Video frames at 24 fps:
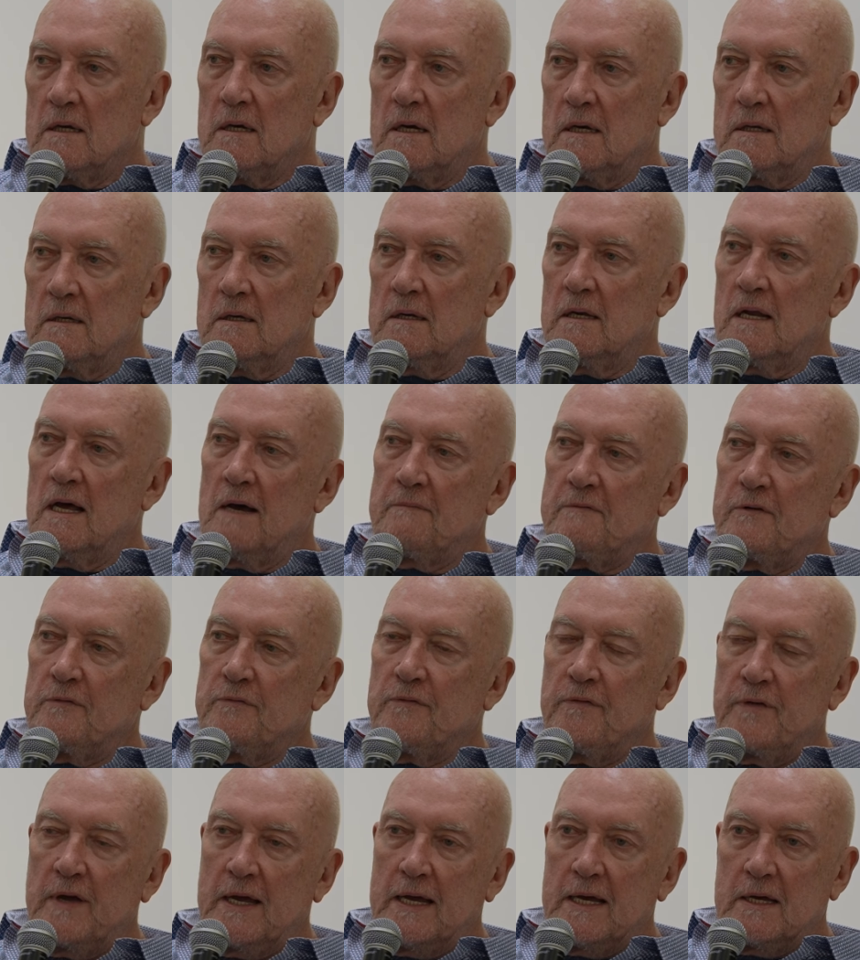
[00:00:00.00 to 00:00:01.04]
love
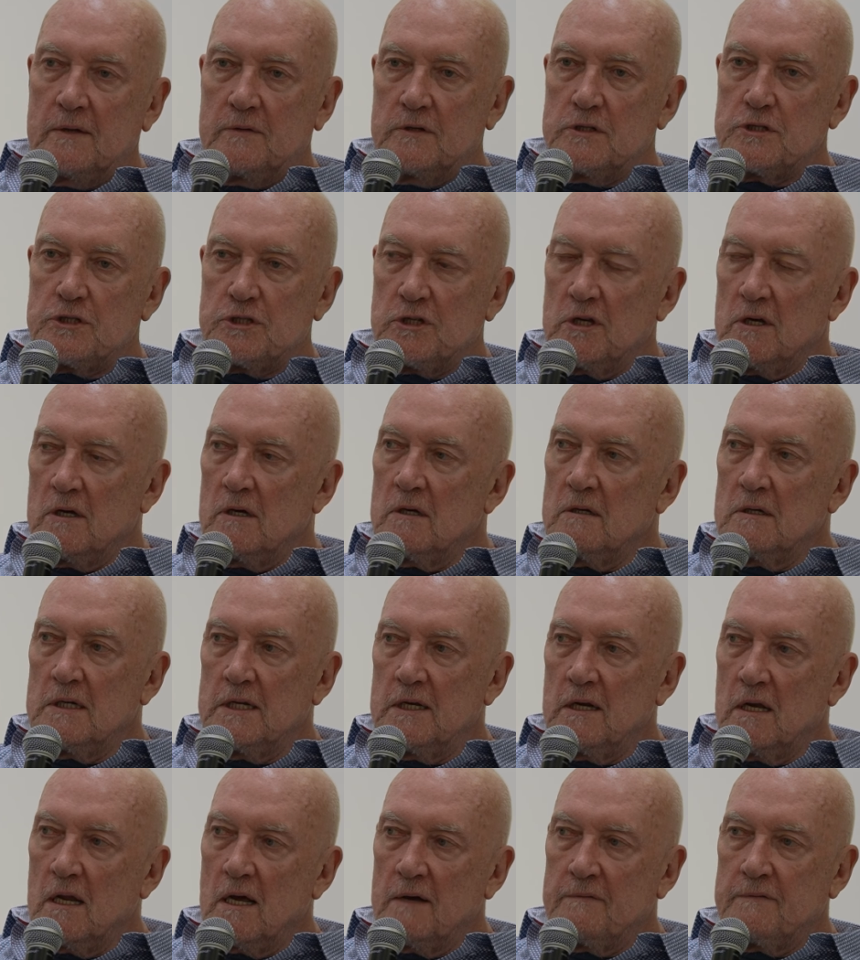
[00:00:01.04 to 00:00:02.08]
affair, this early
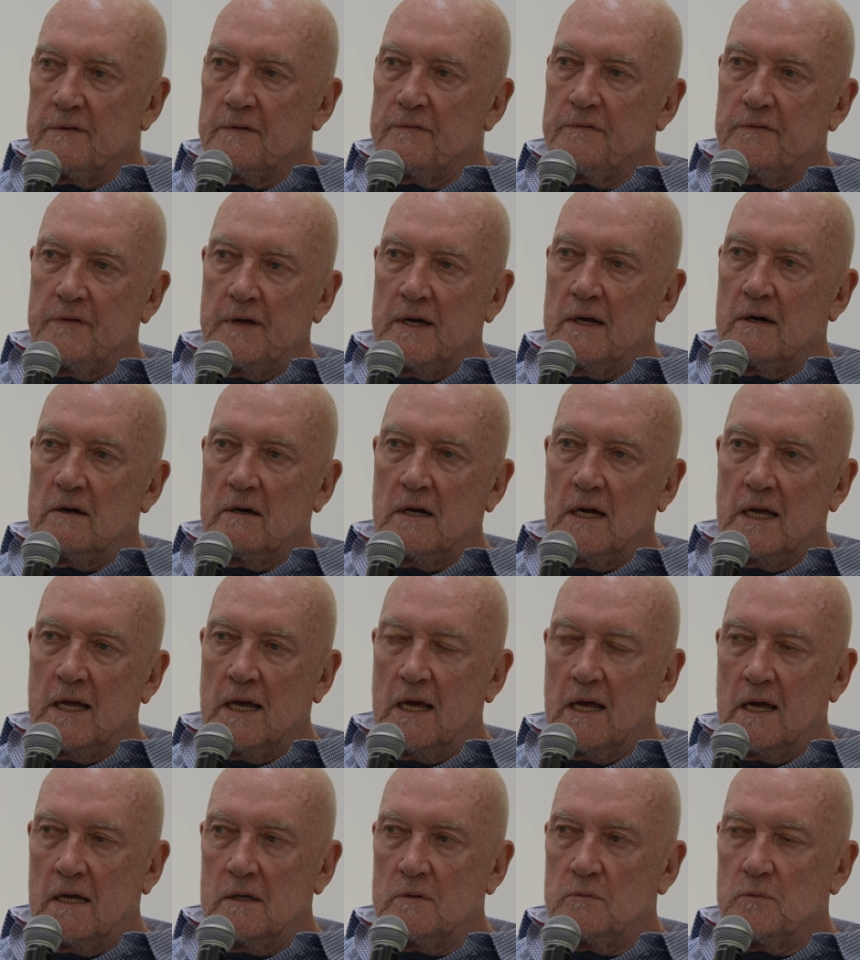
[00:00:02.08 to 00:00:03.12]
love affair I
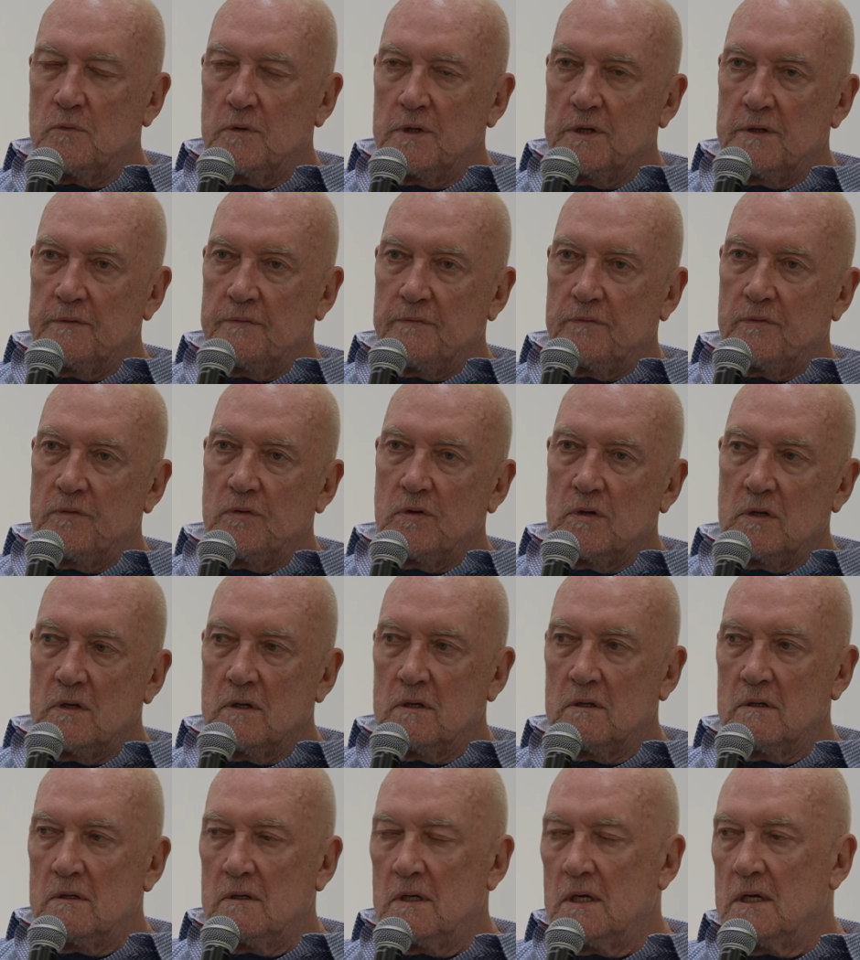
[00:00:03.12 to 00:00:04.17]
had with
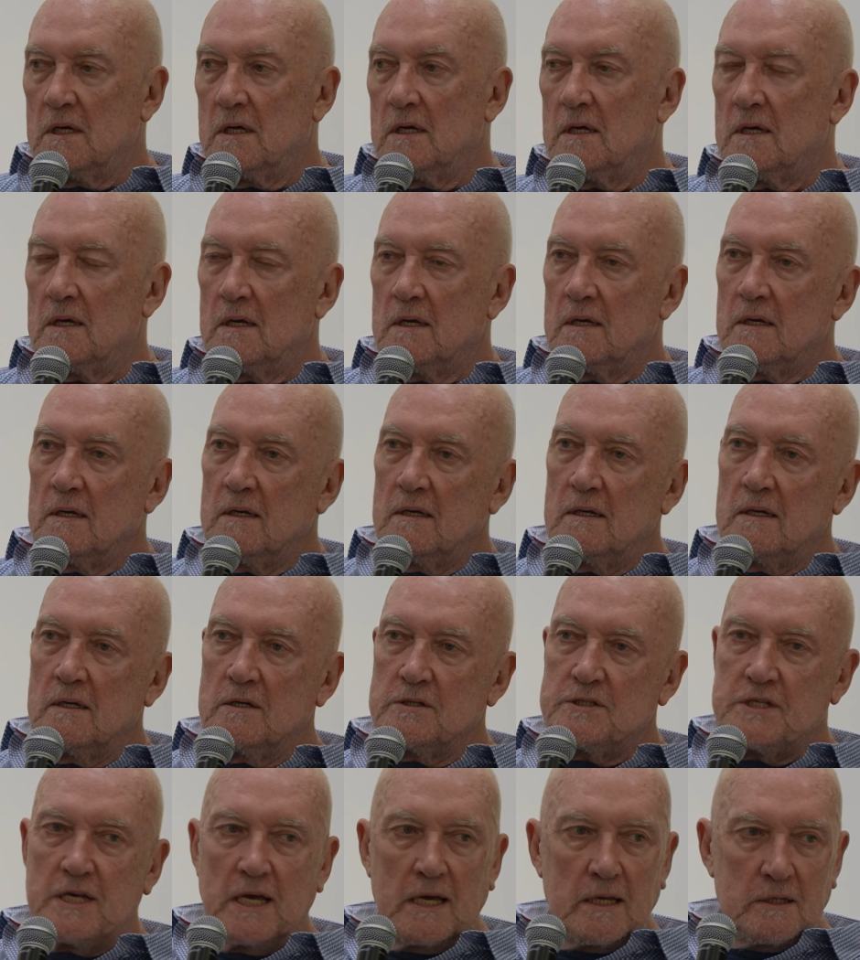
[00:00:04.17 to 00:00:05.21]

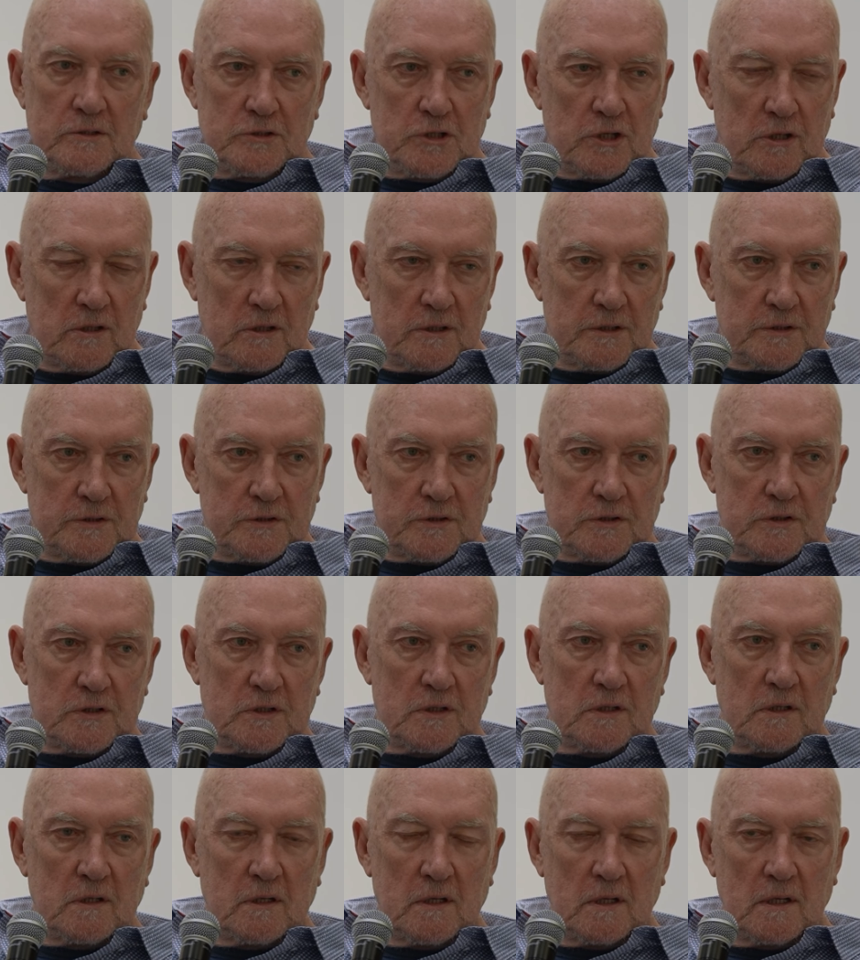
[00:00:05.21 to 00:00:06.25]
Los Angeles.
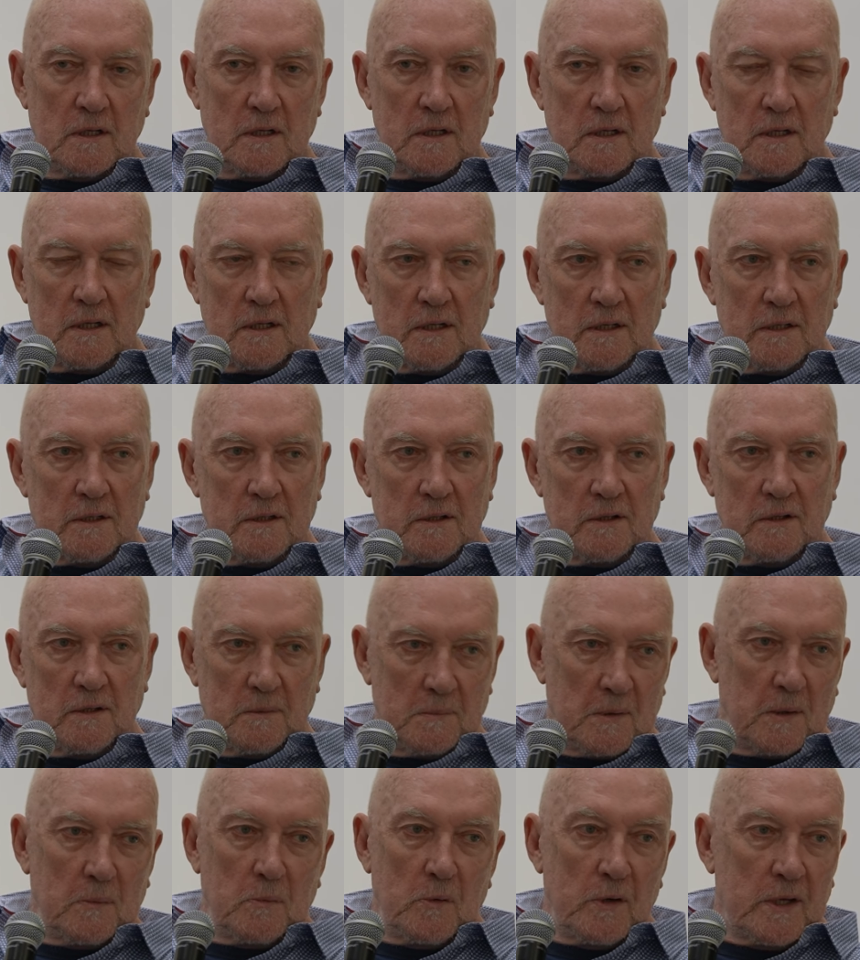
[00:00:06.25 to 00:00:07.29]
You know,
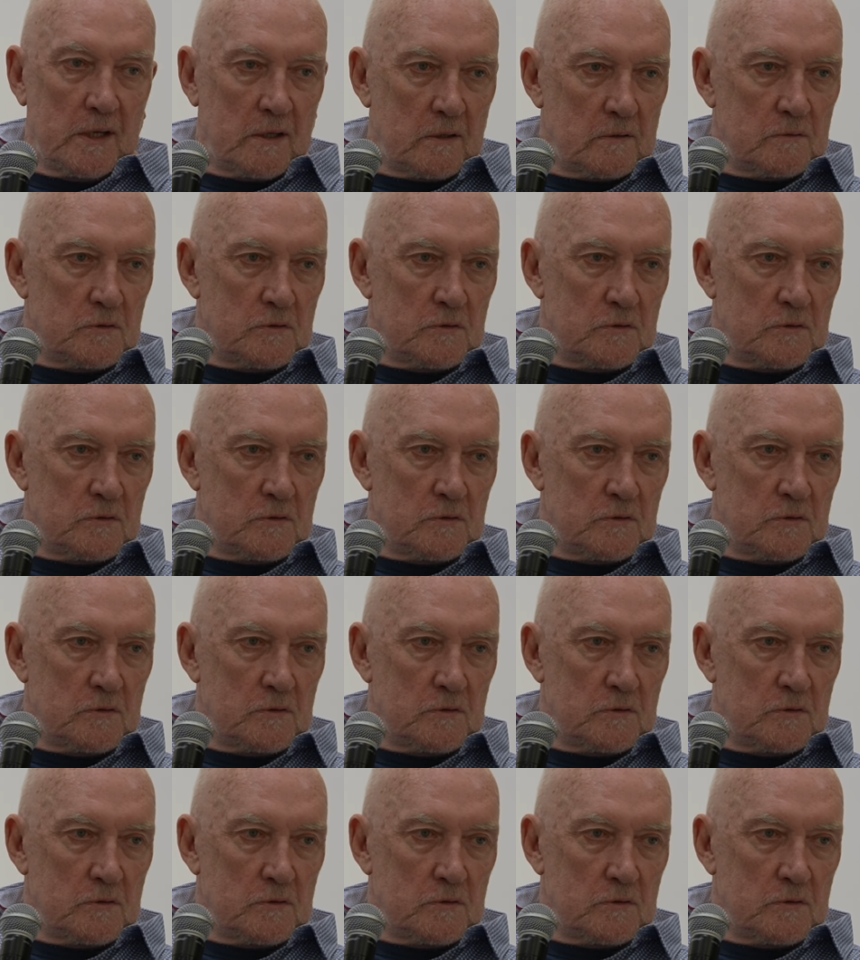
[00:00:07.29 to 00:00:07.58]
maybe we could